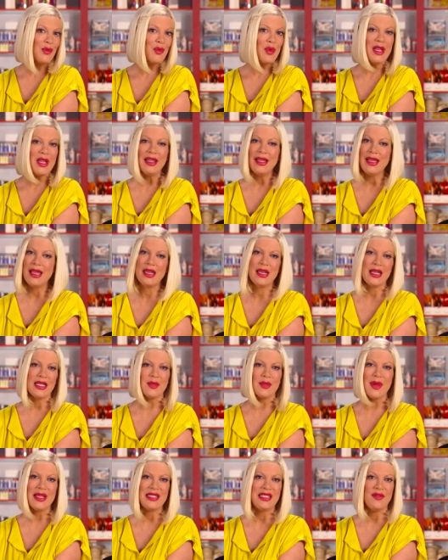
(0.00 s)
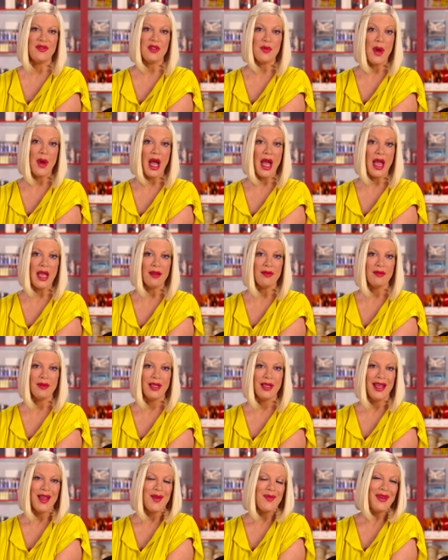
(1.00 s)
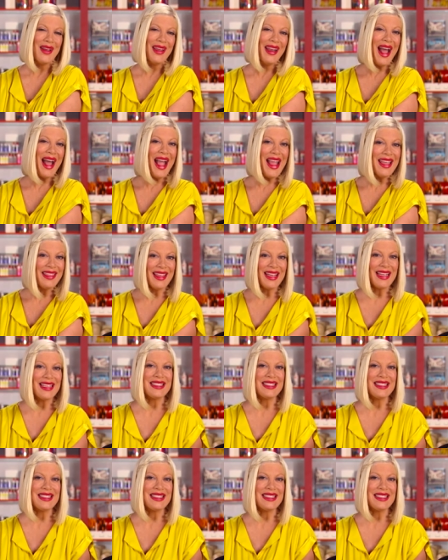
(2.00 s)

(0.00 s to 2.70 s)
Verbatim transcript: really inexpensive to buy, but I think